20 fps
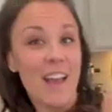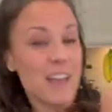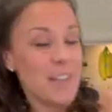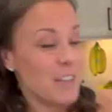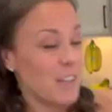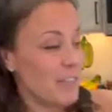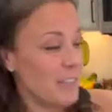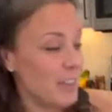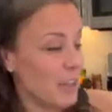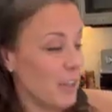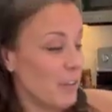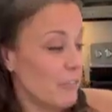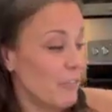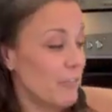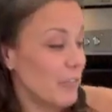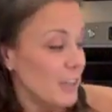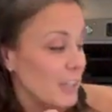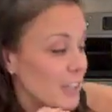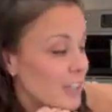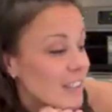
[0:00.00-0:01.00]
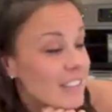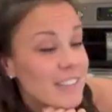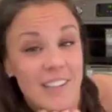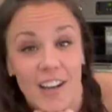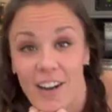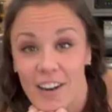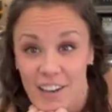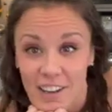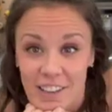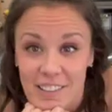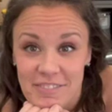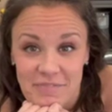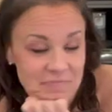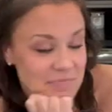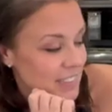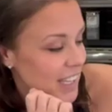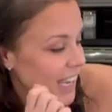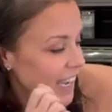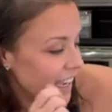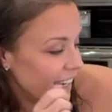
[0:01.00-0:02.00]
You feel fuller longer.
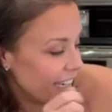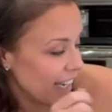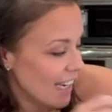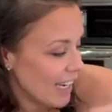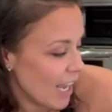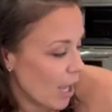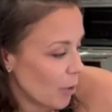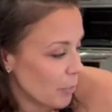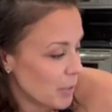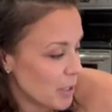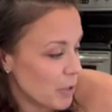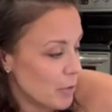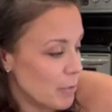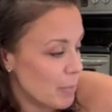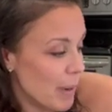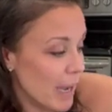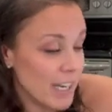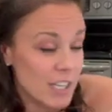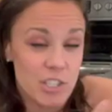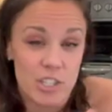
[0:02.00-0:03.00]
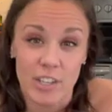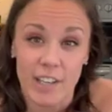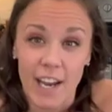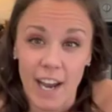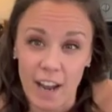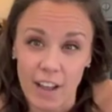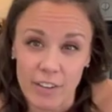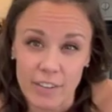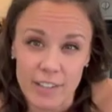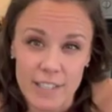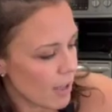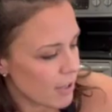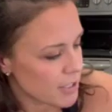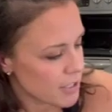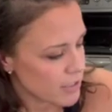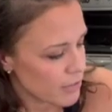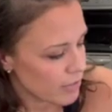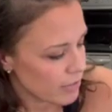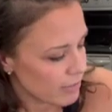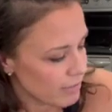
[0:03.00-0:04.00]
It can help you manage your calories.
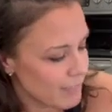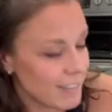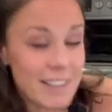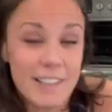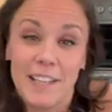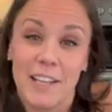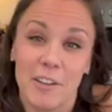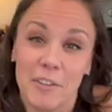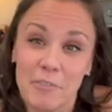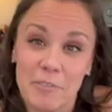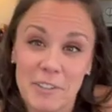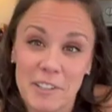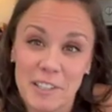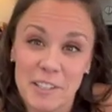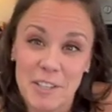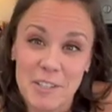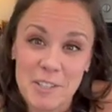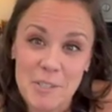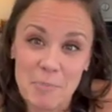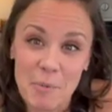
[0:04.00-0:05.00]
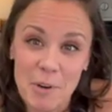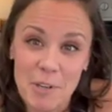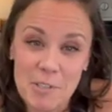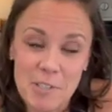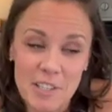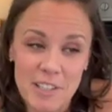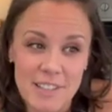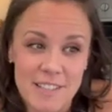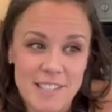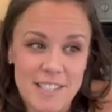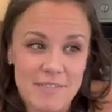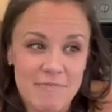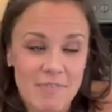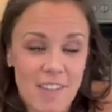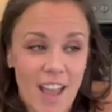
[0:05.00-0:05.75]
Also, guilt-free larger portions.